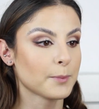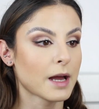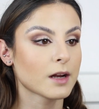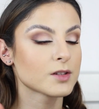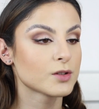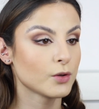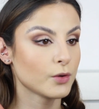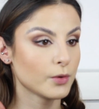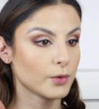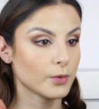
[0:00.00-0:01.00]
Back
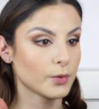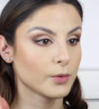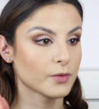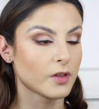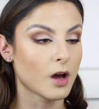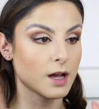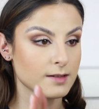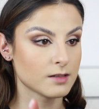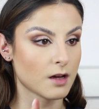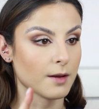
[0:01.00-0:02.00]
to, so the
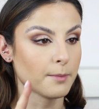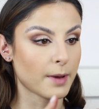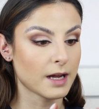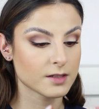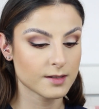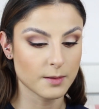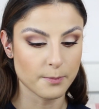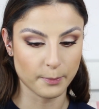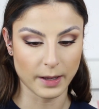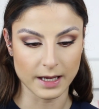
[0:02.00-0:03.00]
eyes are done, back to the
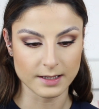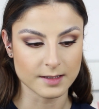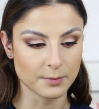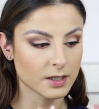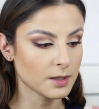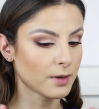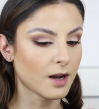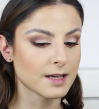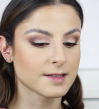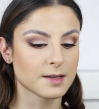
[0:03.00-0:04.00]
base. I'm going to
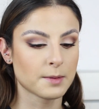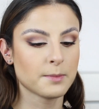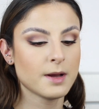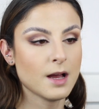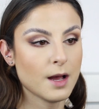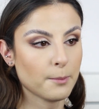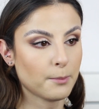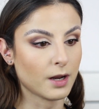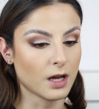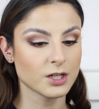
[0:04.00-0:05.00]
apply some
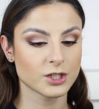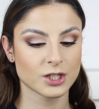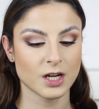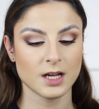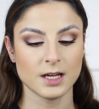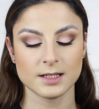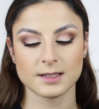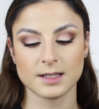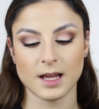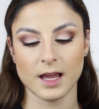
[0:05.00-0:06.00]
blush.
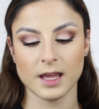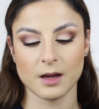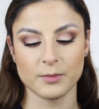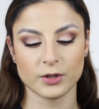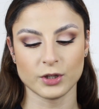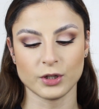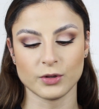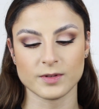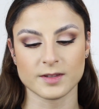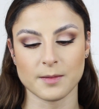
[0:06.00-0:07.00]
Today I'm going to
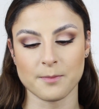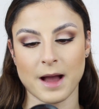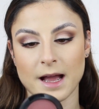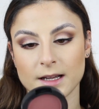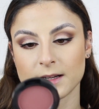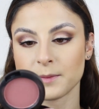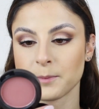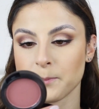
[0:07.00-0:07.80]
use the MAC